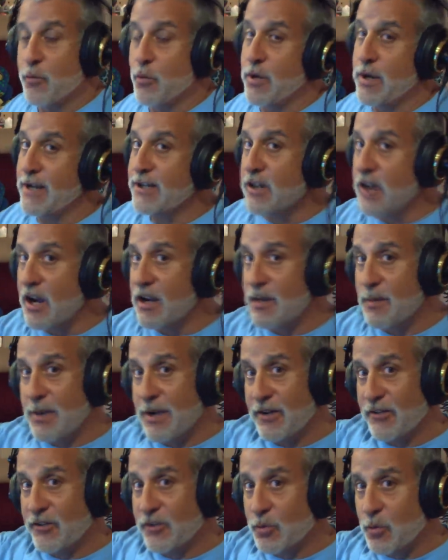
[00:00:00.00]
And when I talk
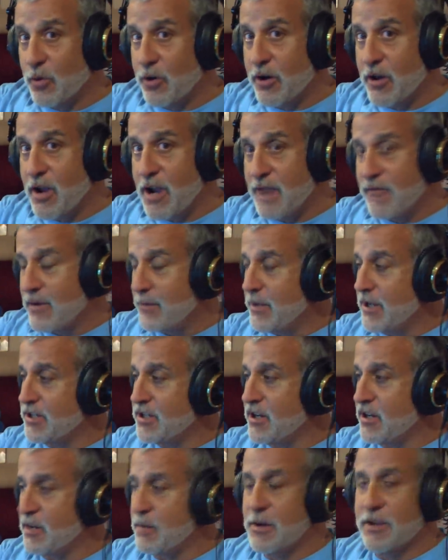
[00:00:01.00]
about squared off, I'm not
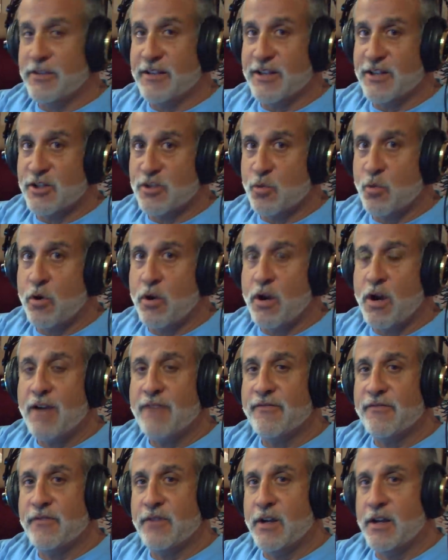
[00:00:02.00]
talking about they squared
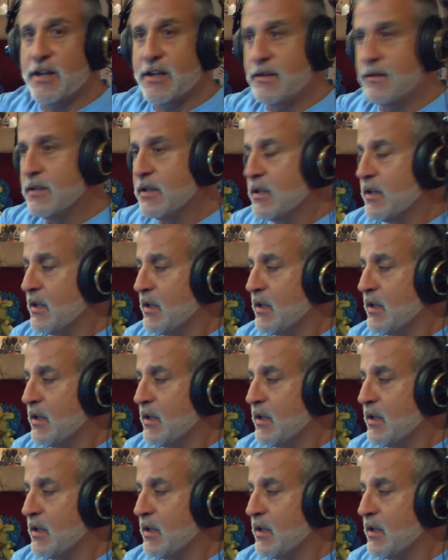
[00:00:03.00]
off uh,